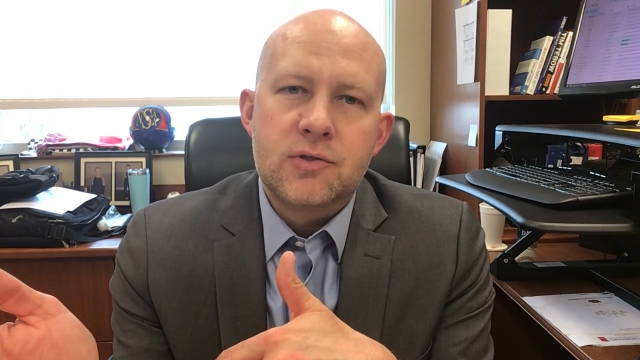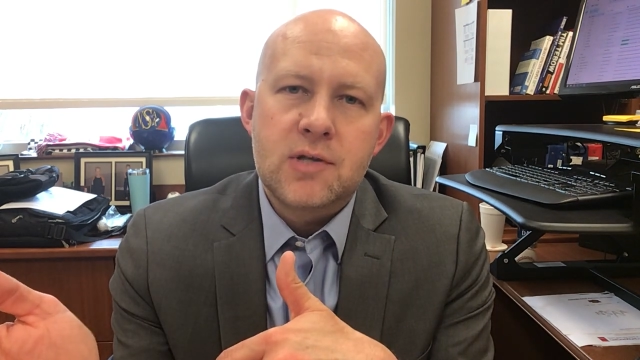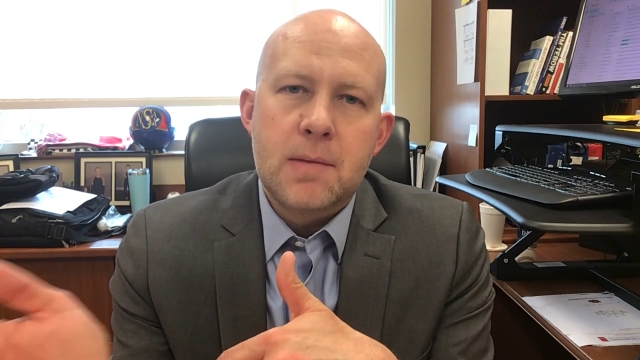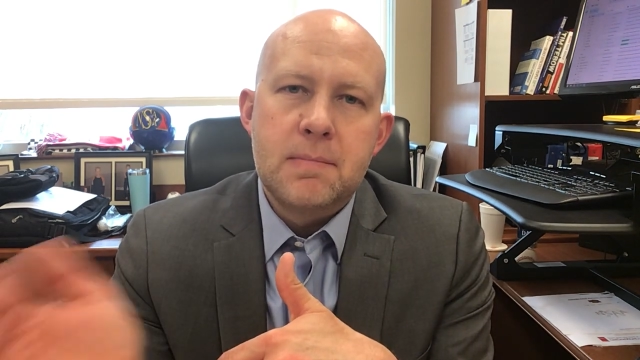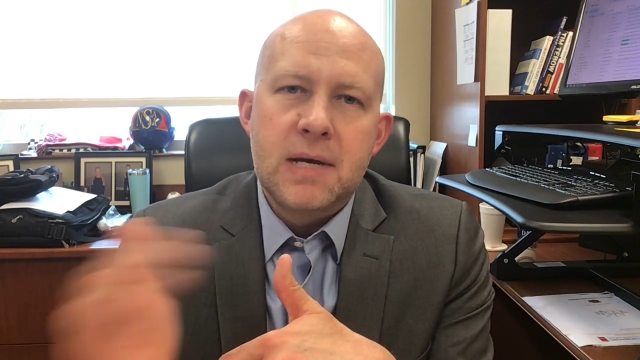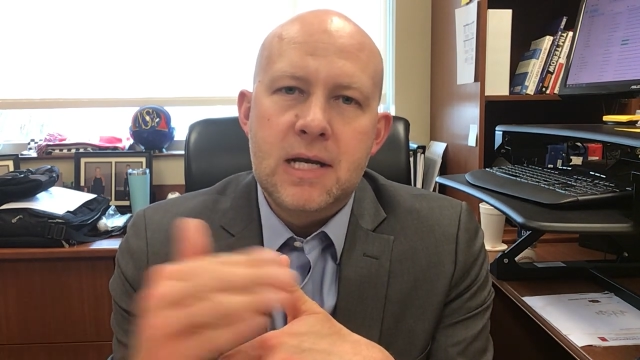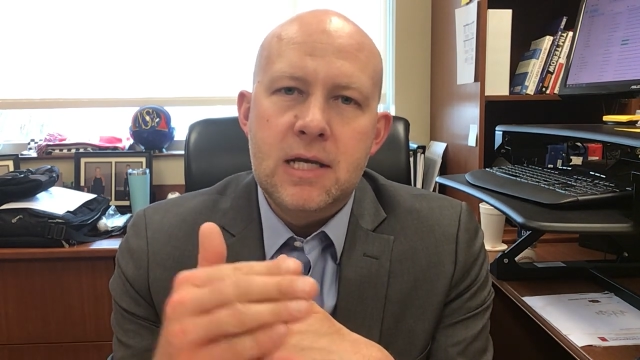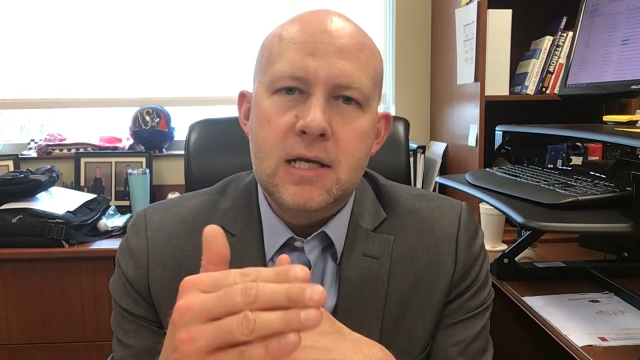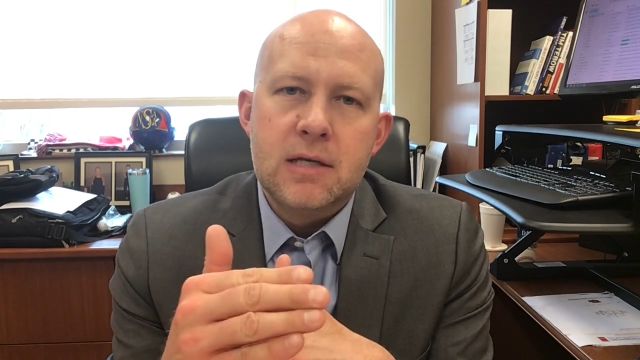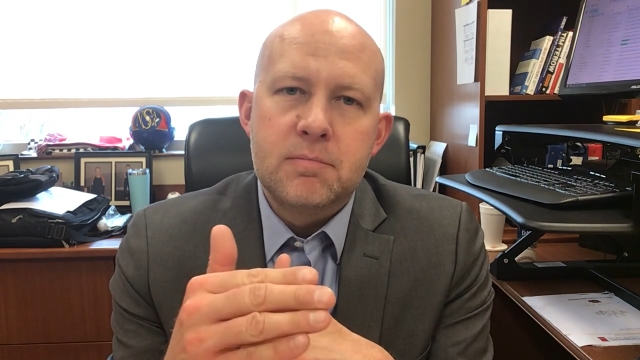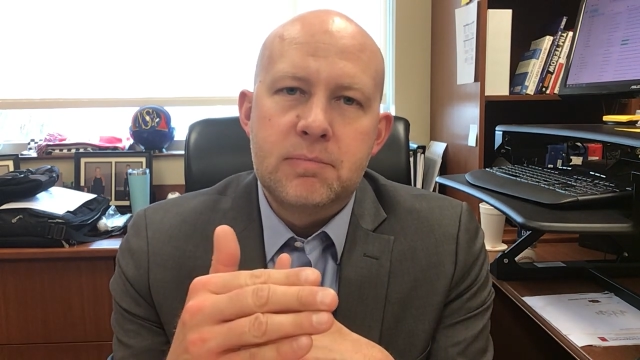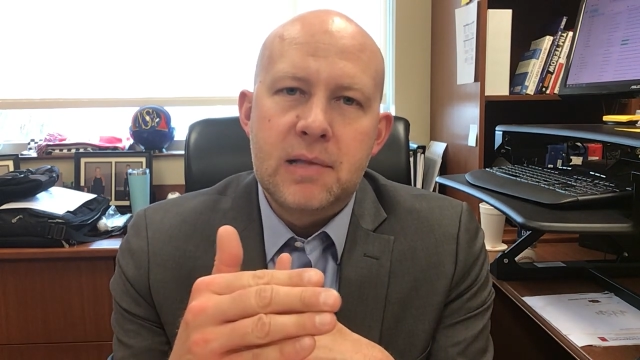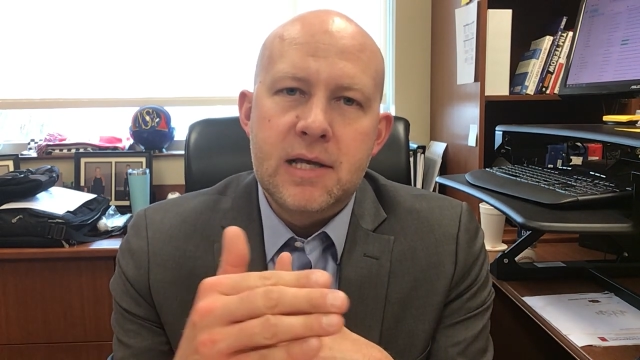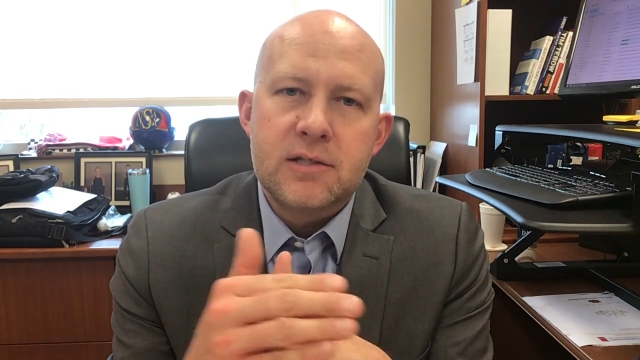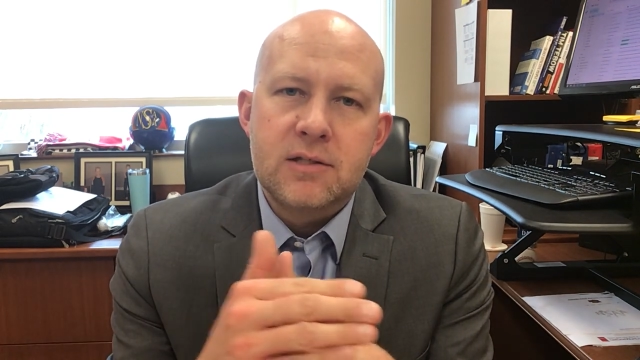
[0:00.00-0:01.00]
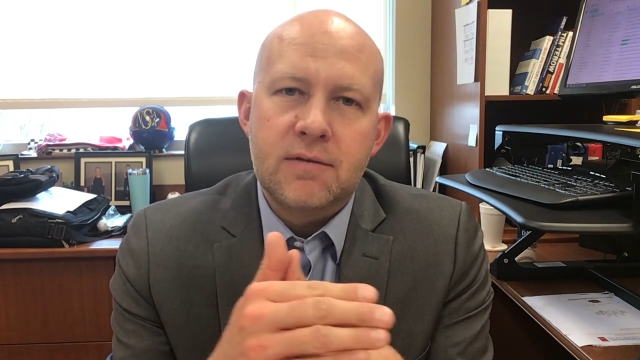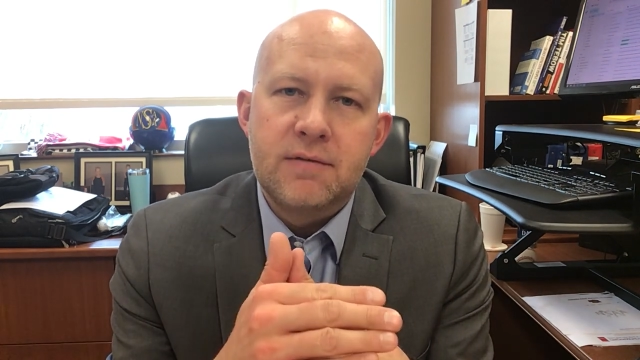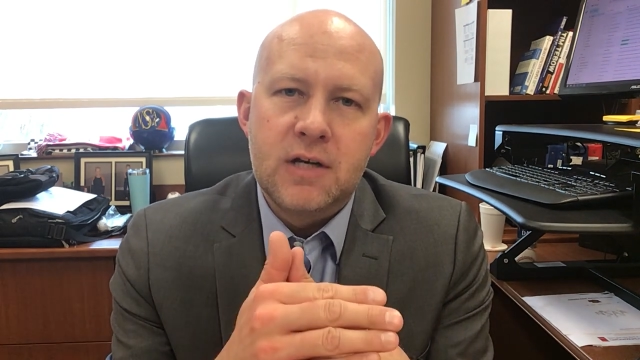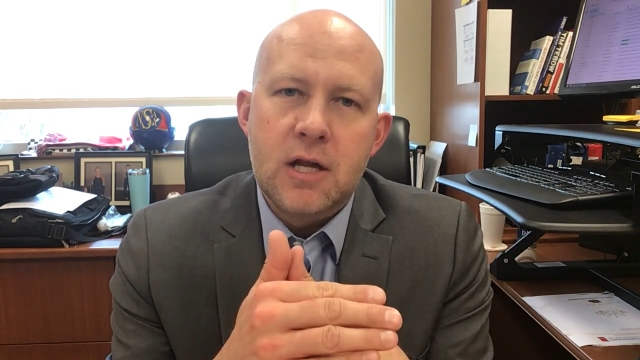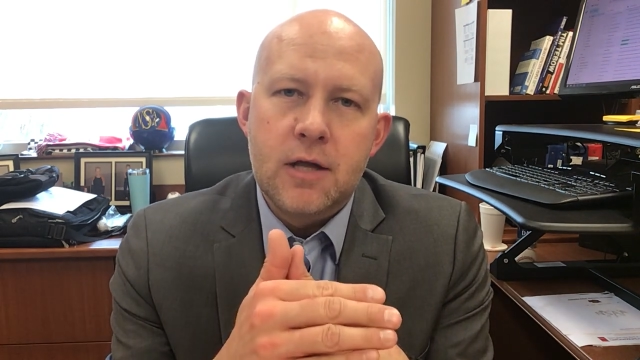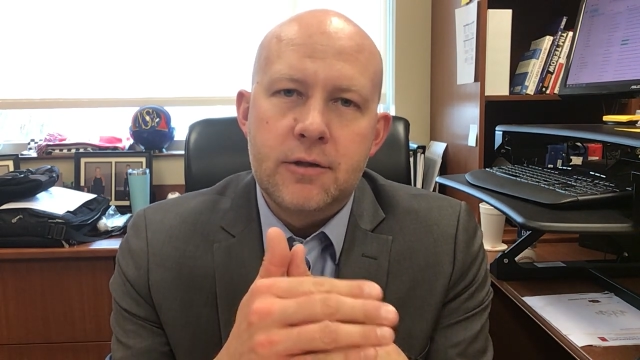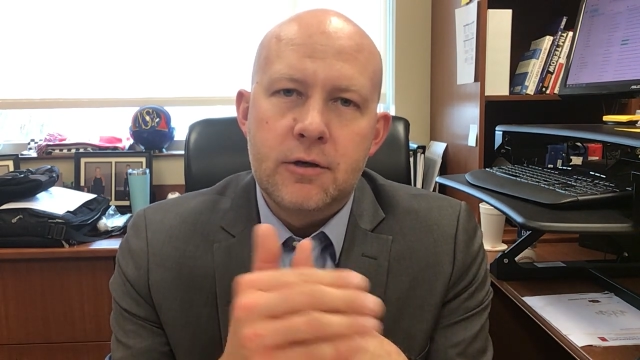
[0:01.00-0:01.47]
somebody in place of
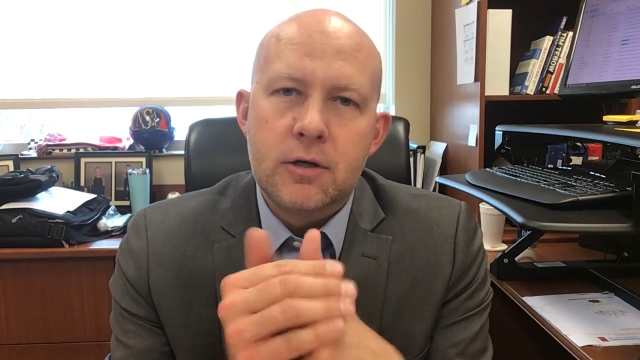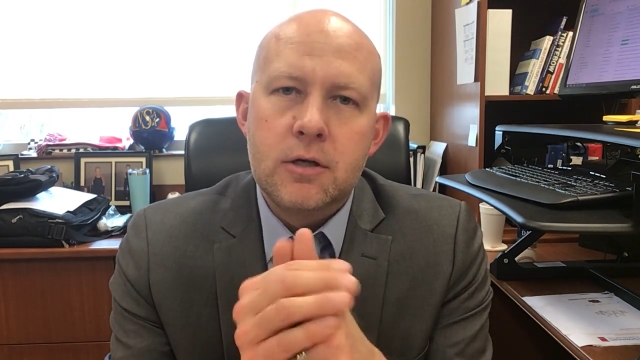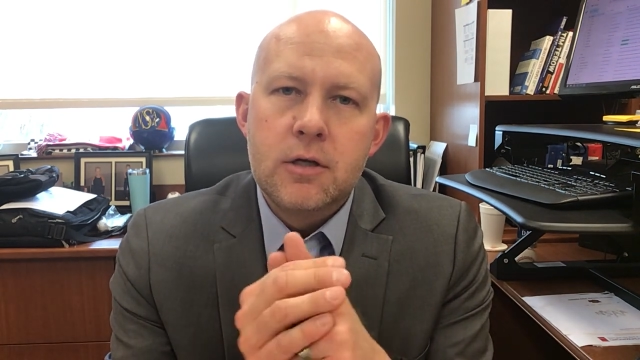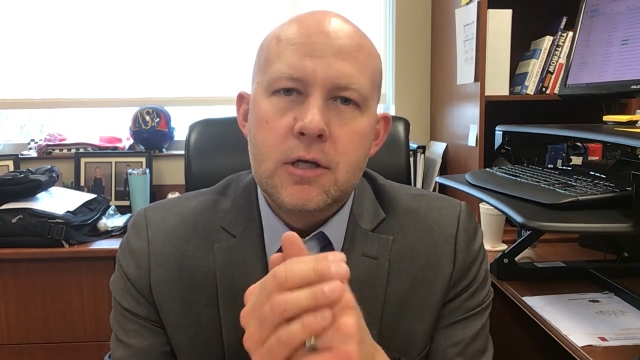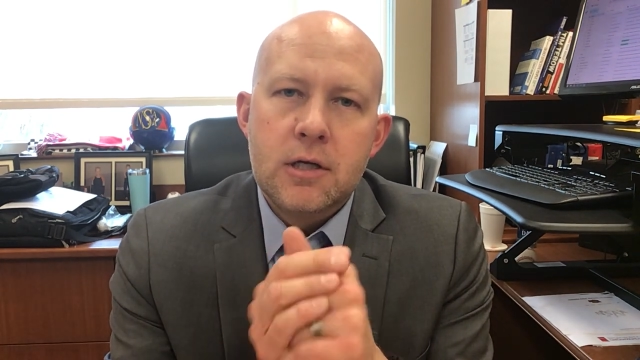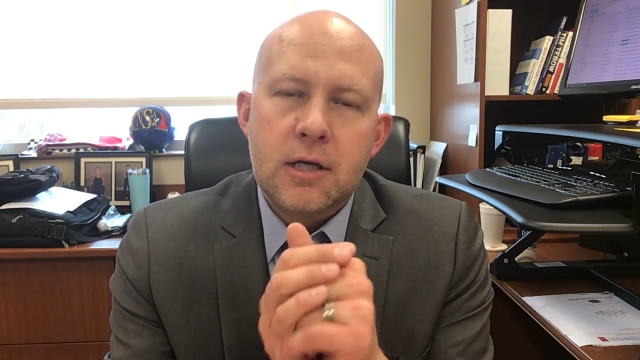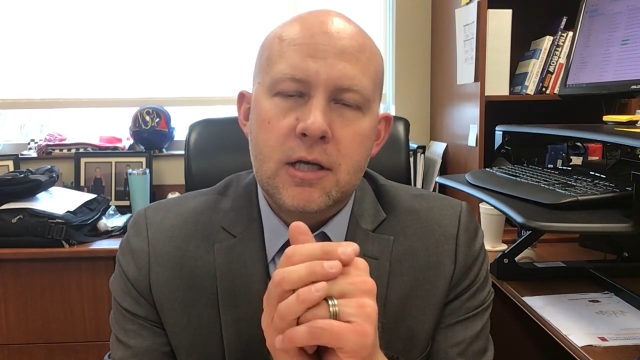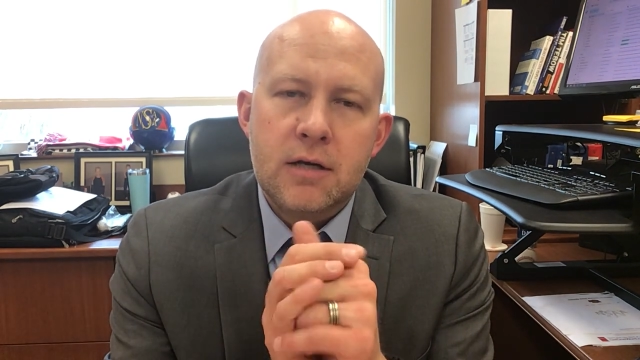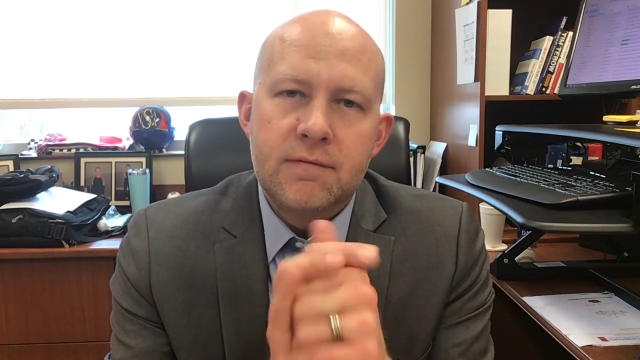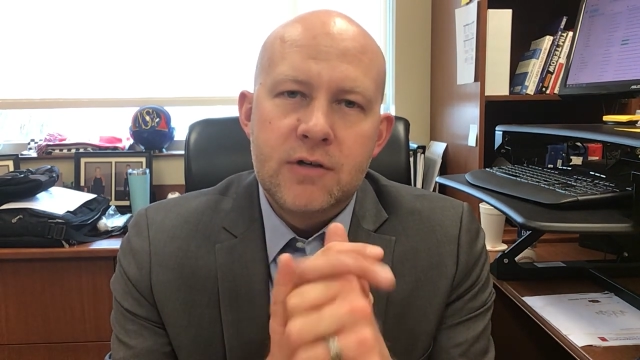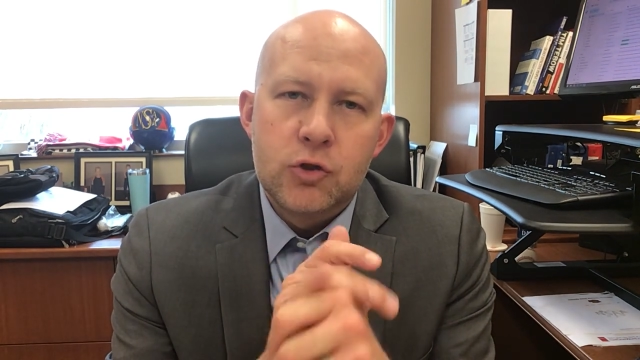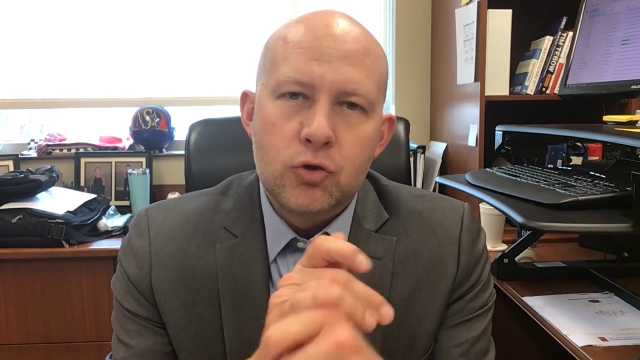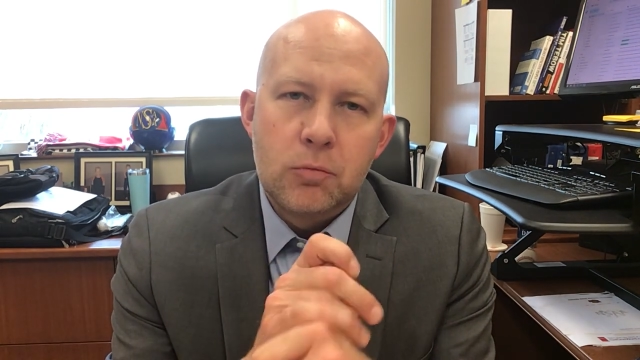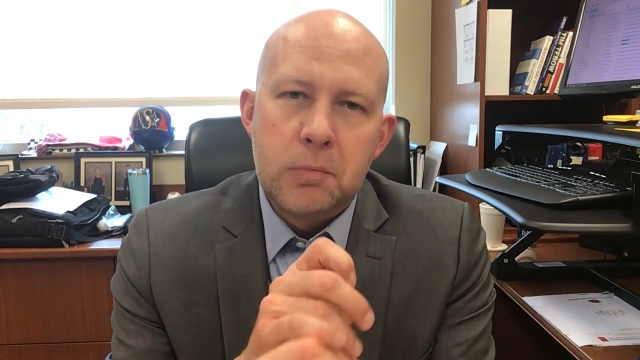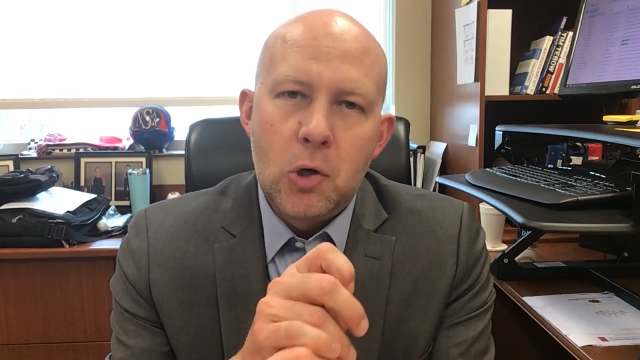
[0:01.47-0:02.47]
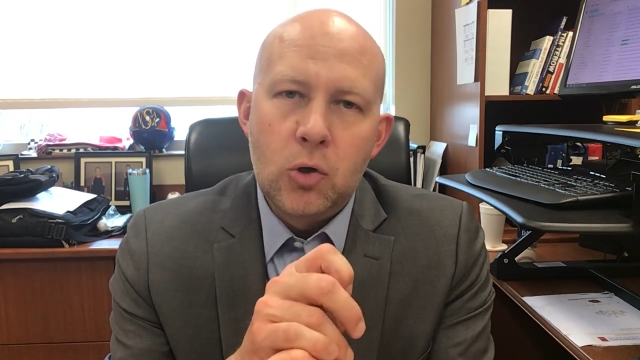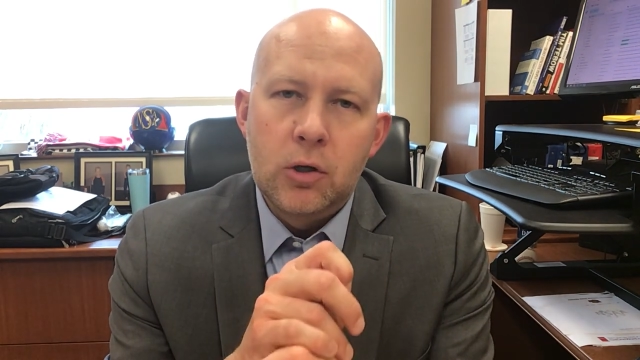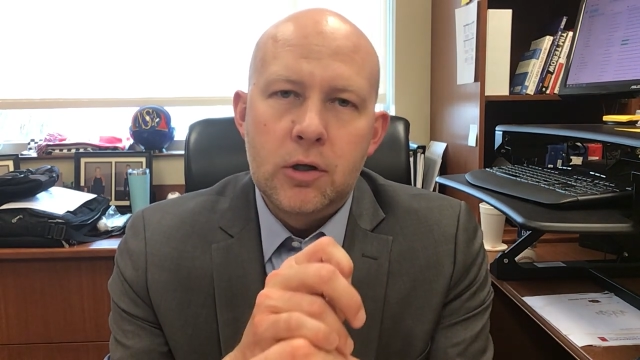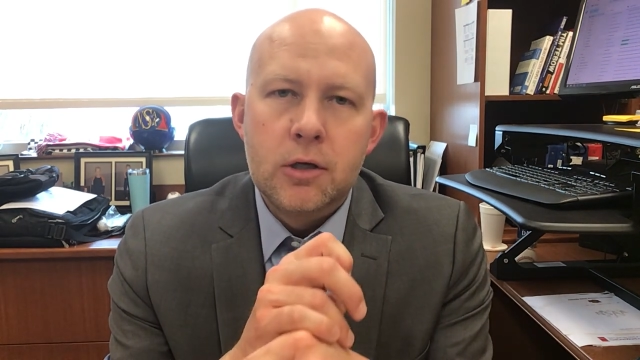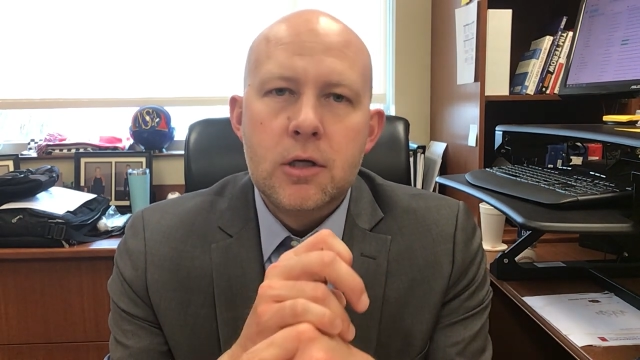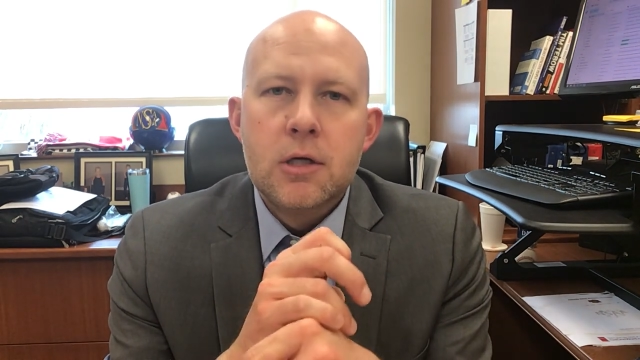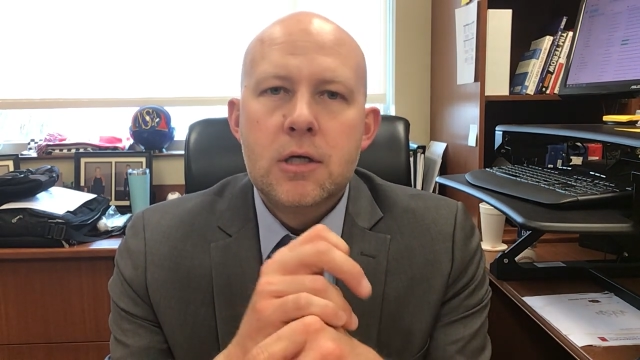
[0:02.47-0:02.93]
another individual
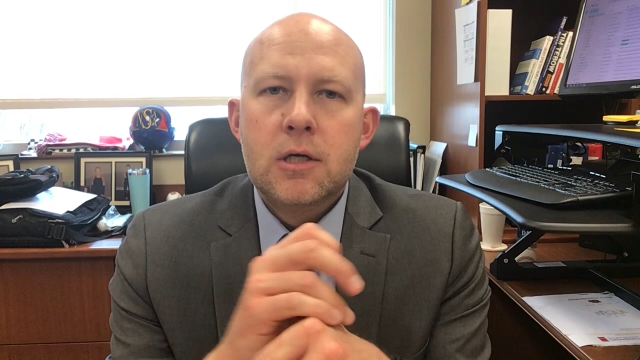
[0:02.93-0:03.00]
bowler?